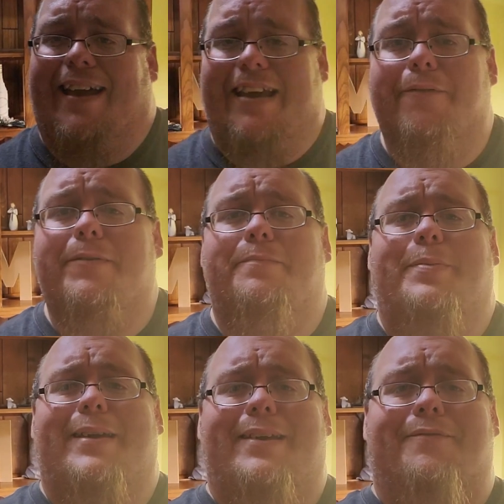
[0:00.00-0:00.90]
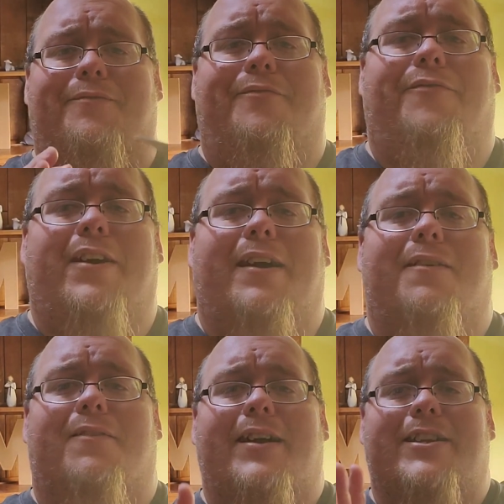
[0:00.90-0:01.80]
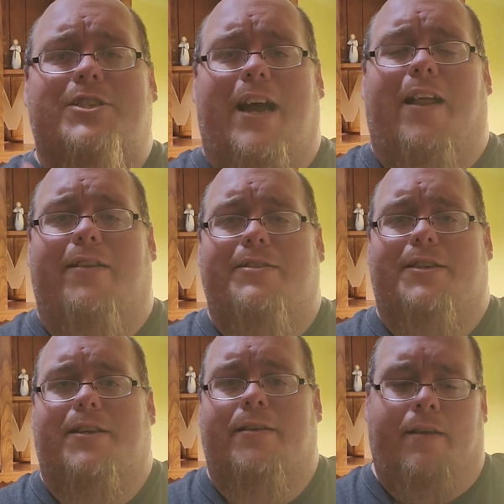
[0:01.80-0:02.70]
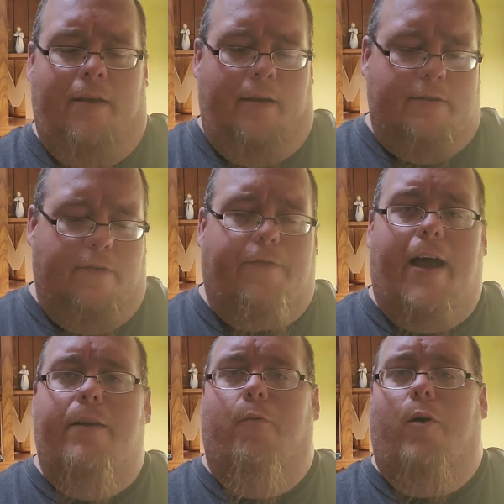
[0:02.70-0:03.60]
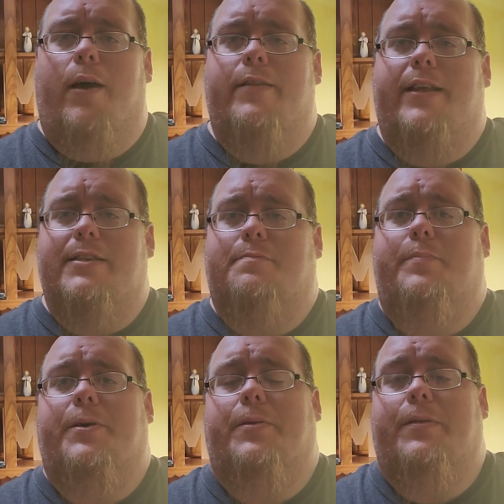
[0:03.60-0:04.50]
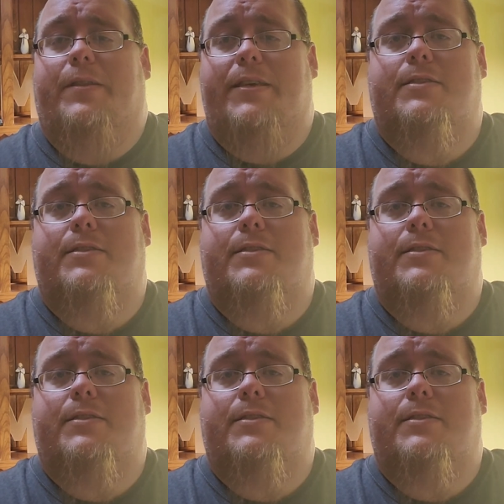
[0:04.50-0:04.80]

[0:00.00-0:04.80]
it would be very challenging to find one that is built this